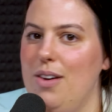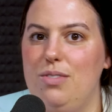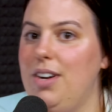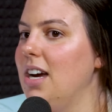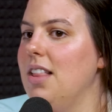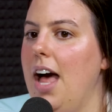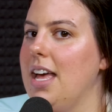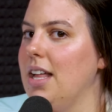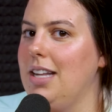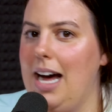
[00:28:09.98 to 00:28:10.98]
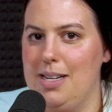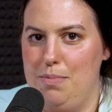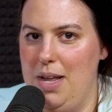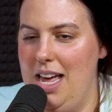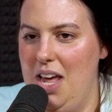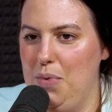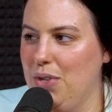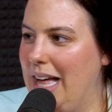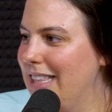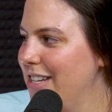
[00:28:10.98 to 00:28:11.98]
It was very like last minute, and we
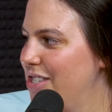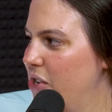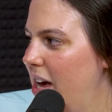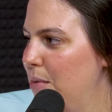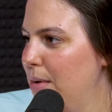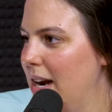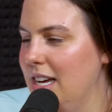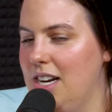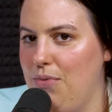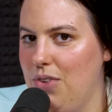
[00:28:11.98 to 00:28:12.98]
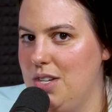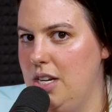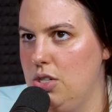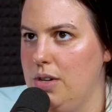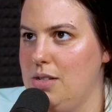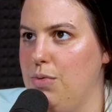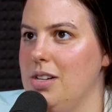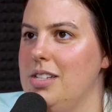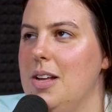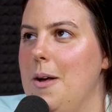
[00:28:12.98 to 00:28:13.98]
were like, let's do it. We want to get it up for the Teen Choice
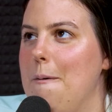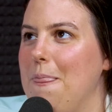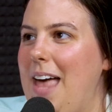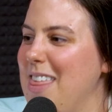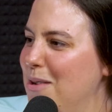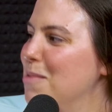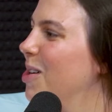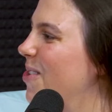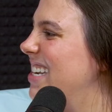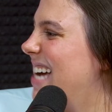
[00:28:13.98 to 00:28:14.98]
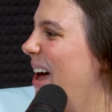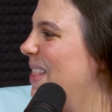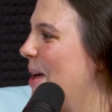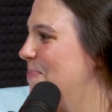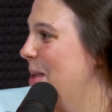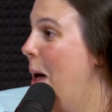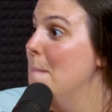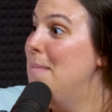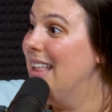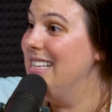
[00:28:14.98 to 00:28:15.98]
Awards. I think we wrote in the title like
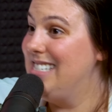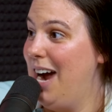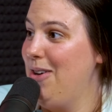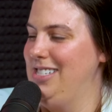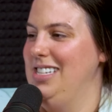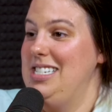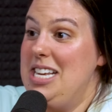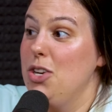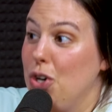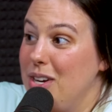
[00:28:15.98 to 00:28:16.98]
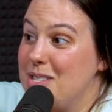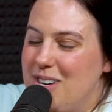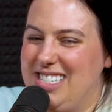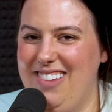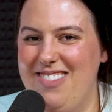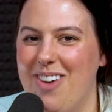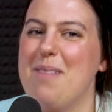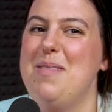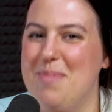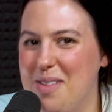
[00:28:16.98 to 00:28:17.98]
Miley Cyrus, Teen Choice Awards. Like we
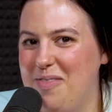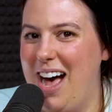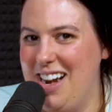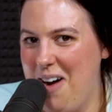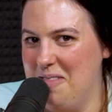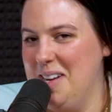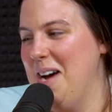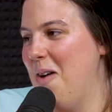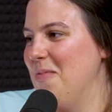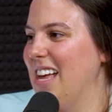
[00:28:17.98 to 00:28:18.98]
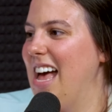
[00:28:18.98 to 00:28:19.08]
wanted people yeah. to find our video.